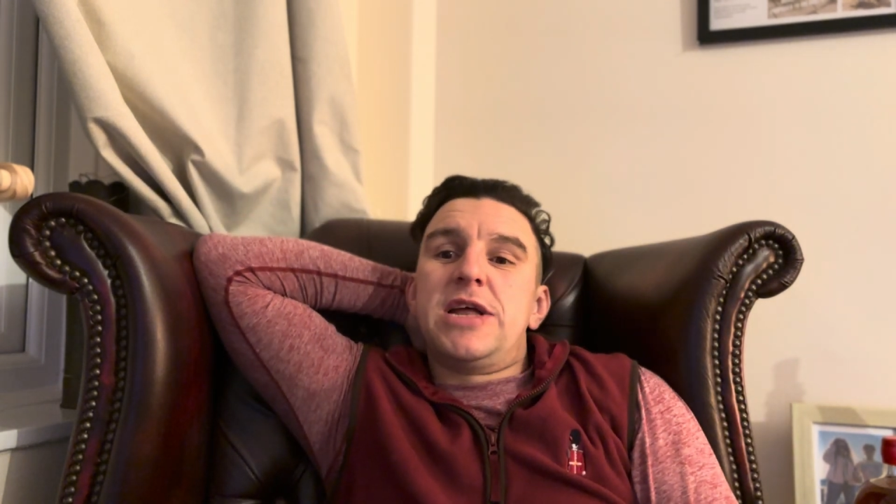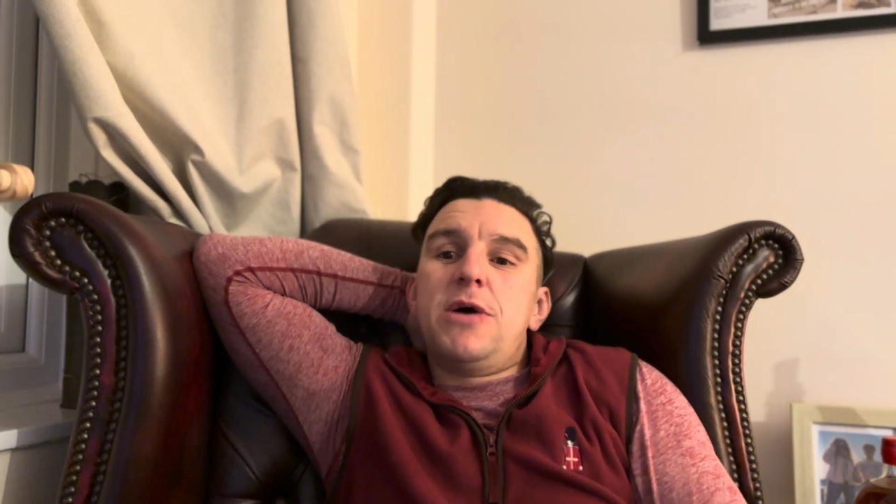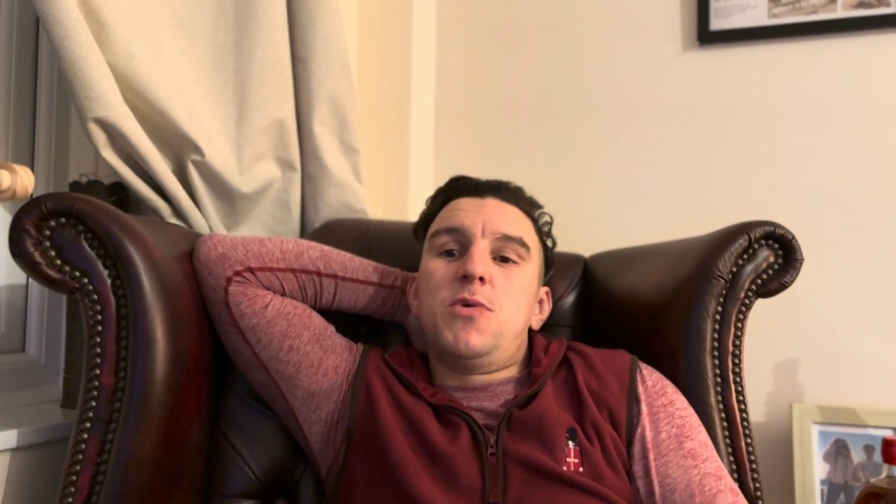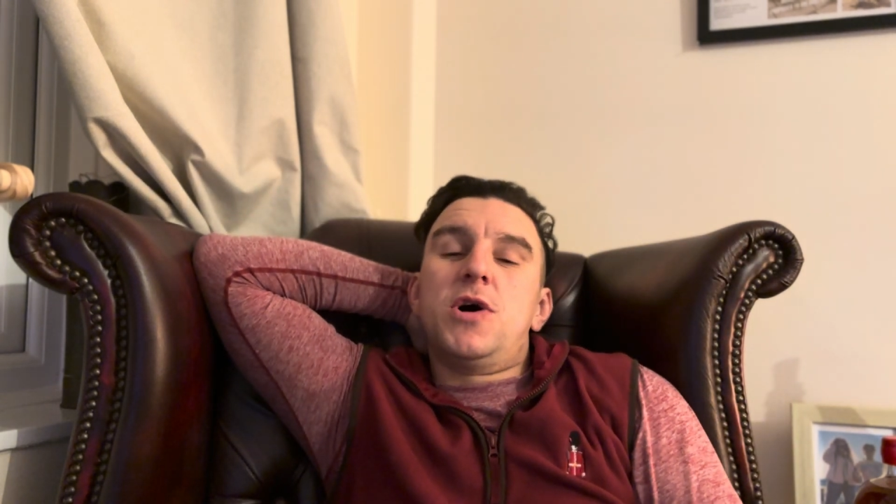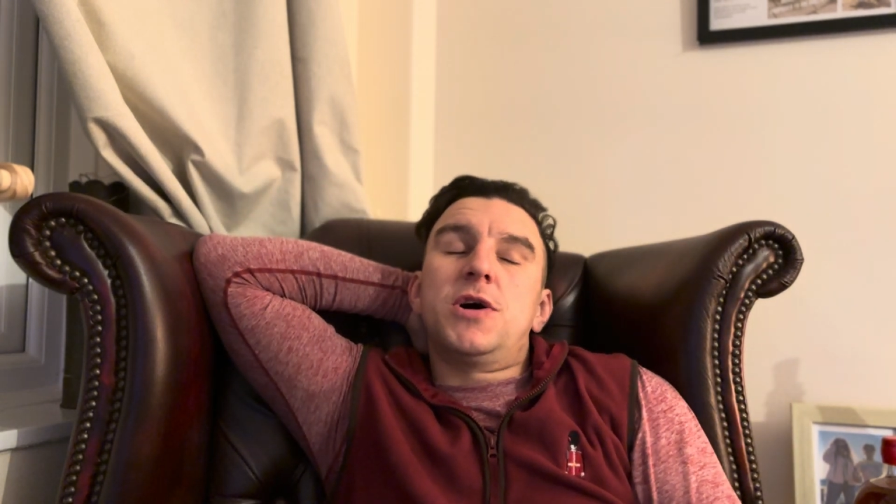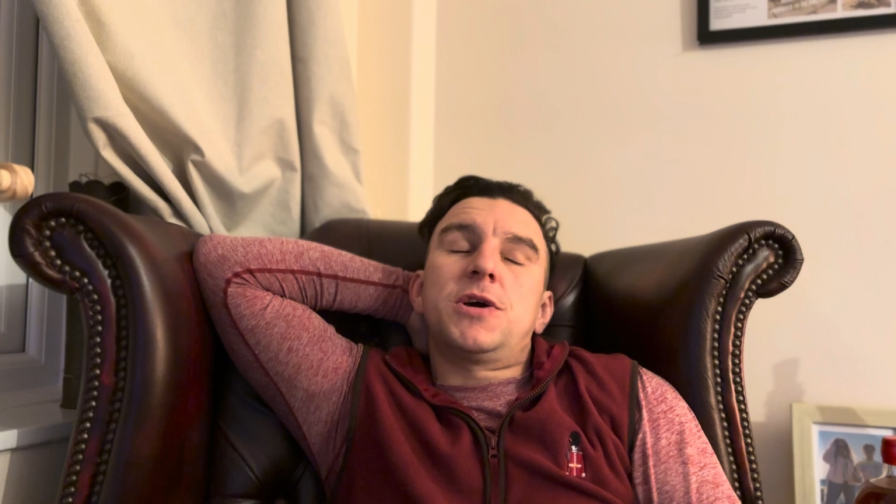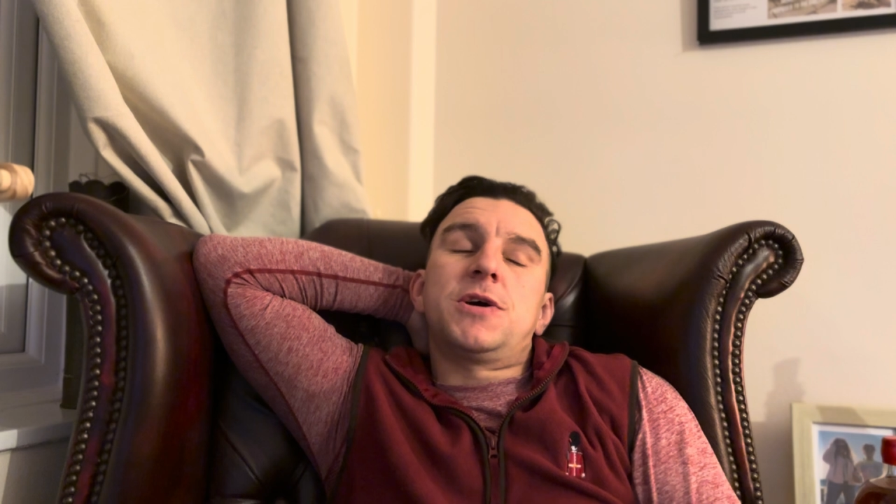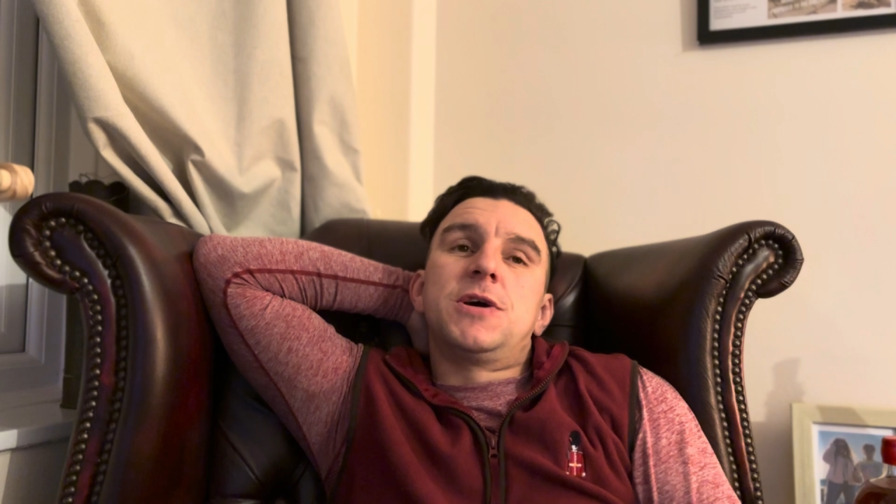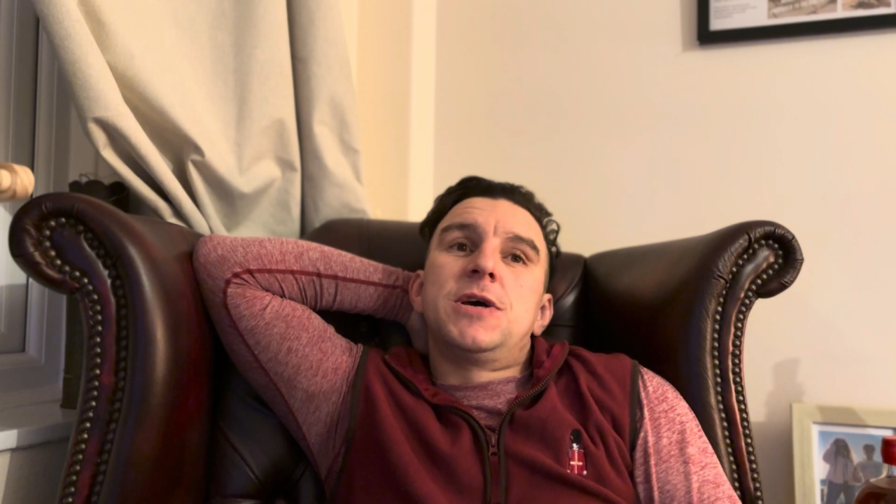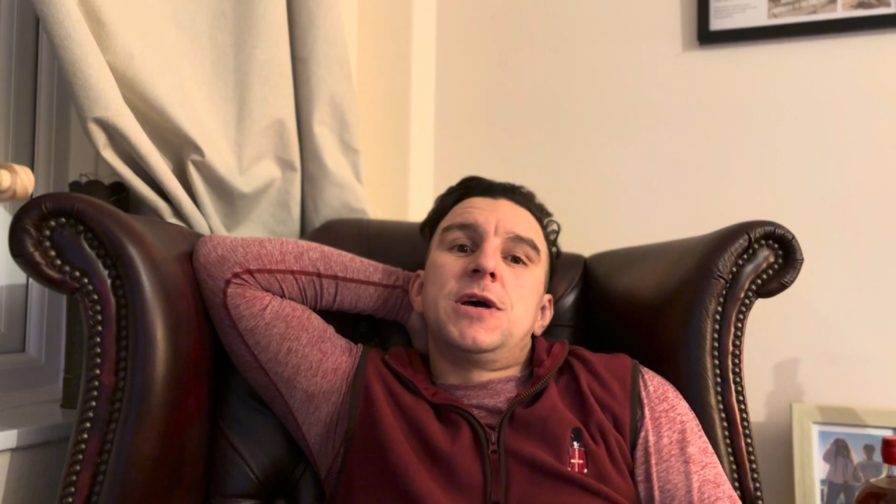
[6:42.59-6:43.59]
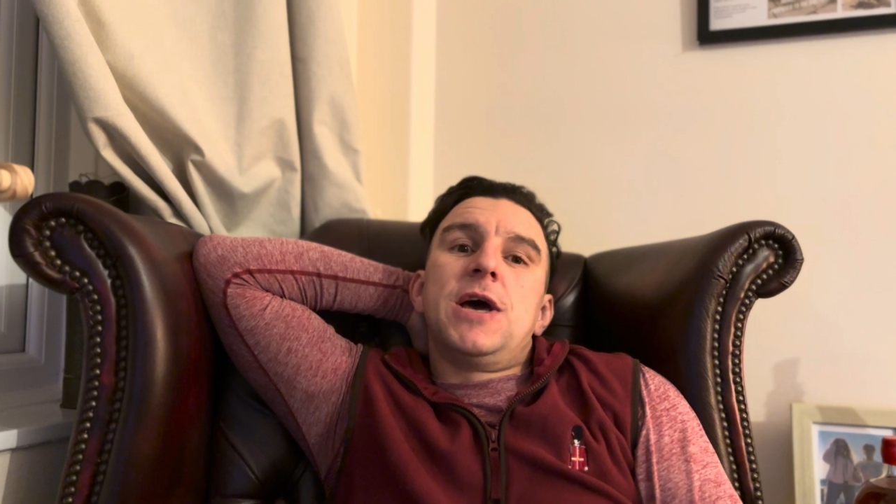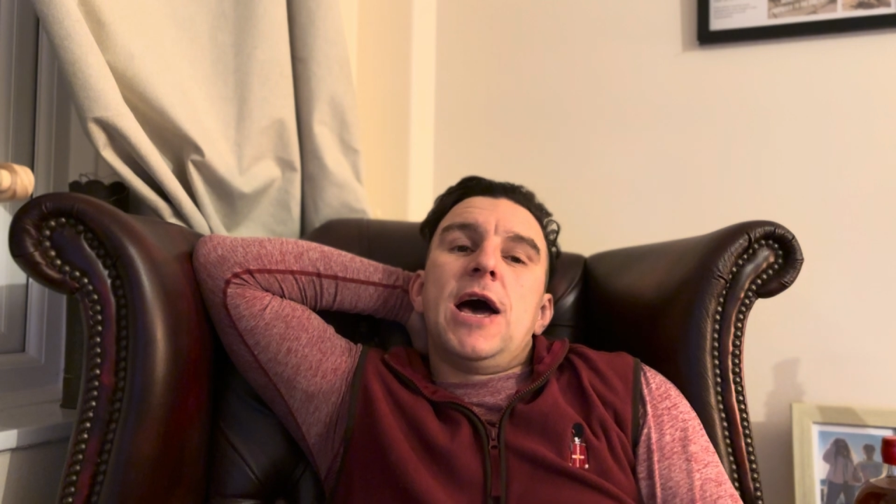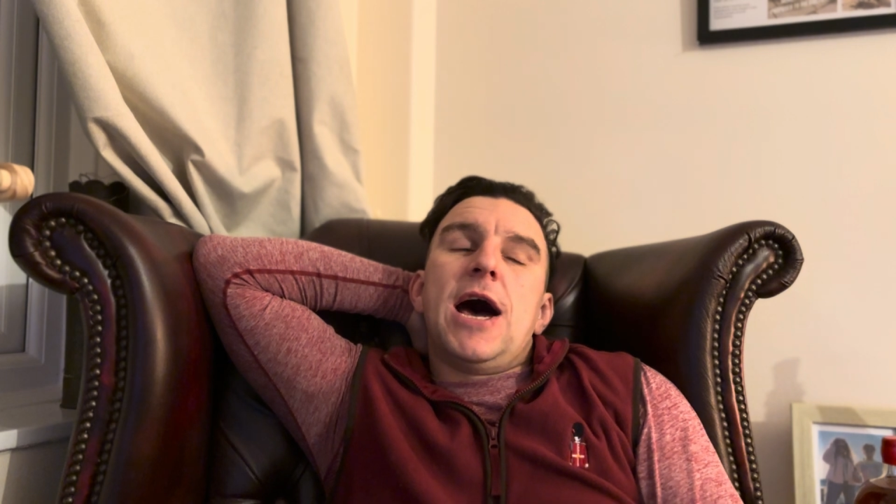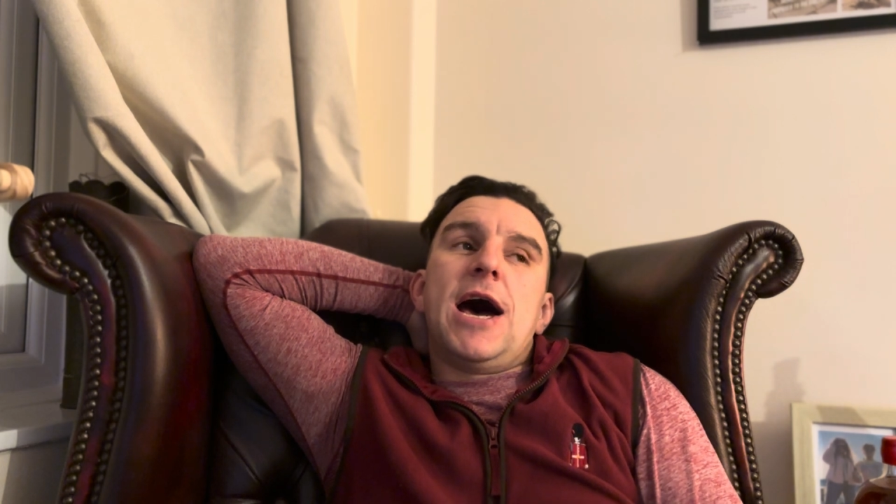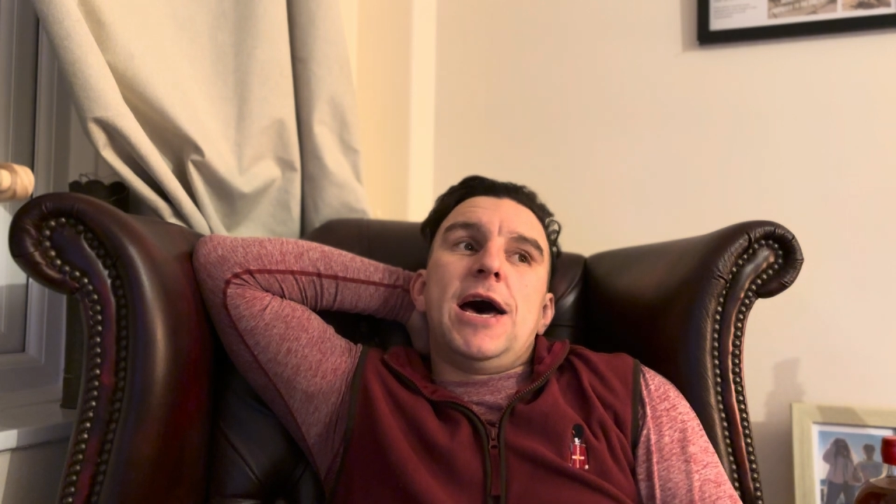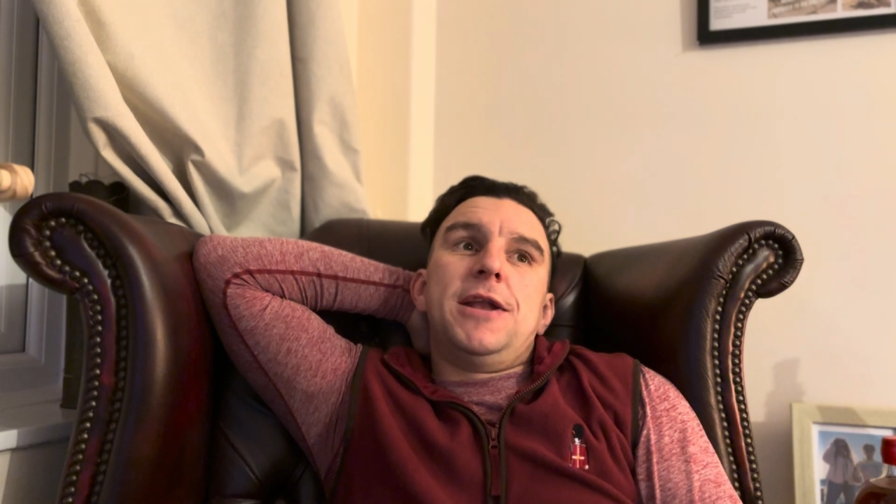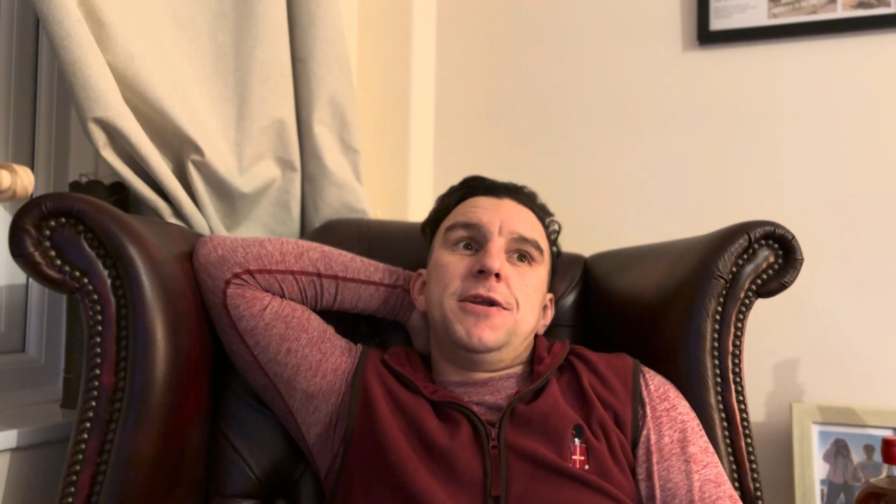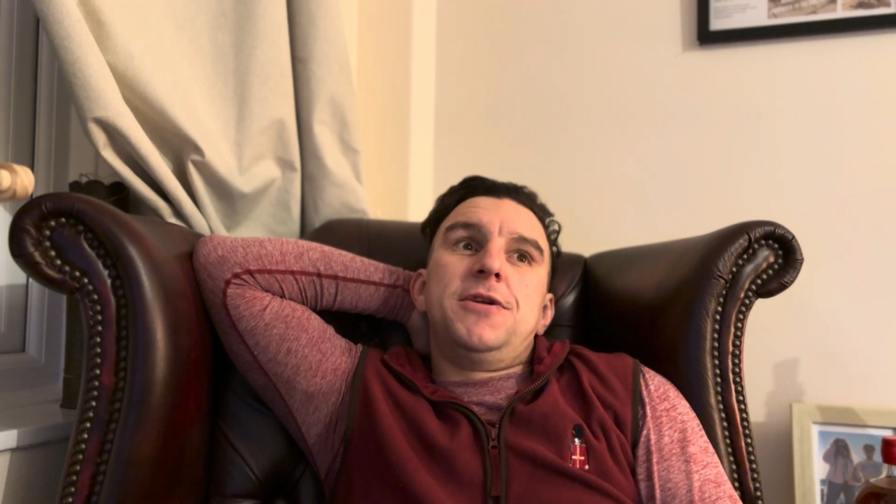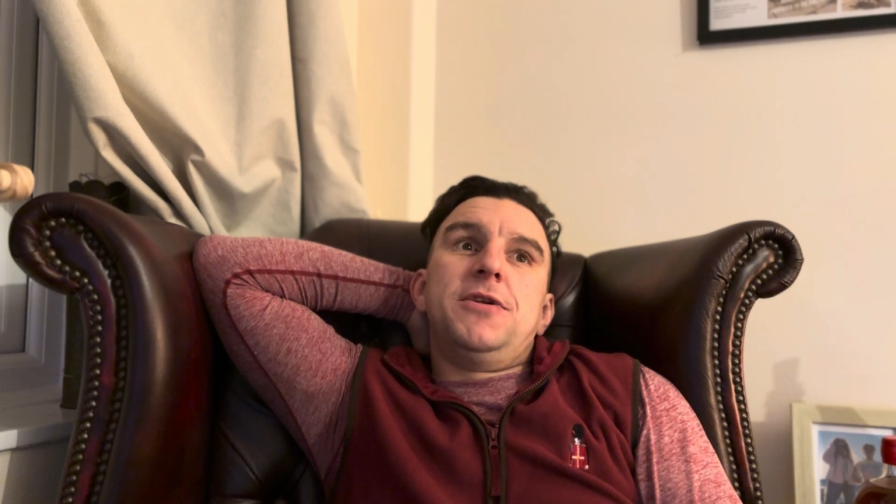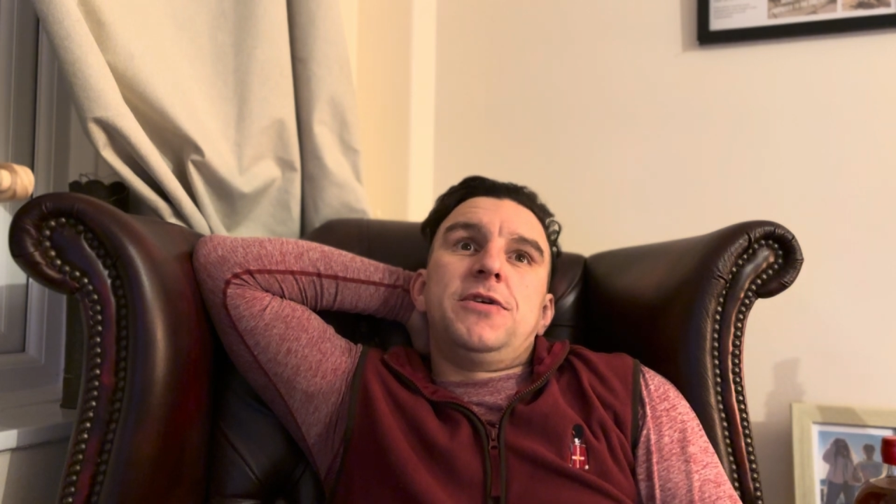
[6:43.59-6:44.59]
Network,
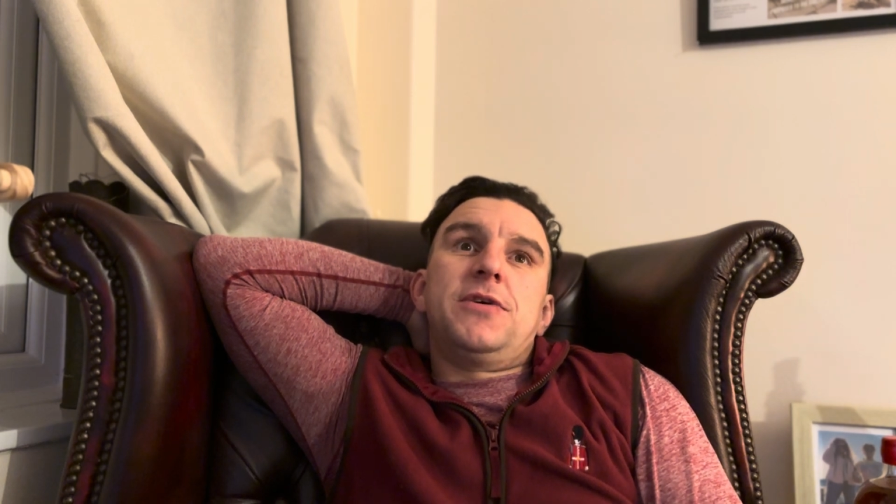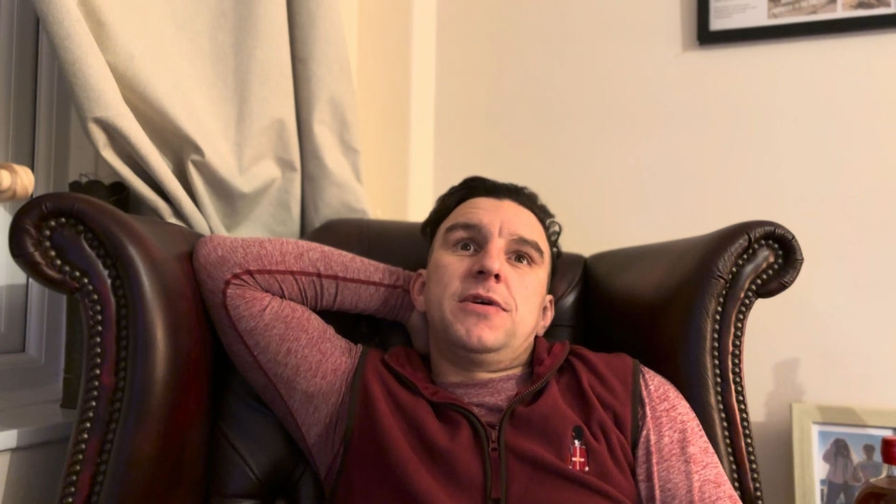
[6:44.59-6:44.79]
and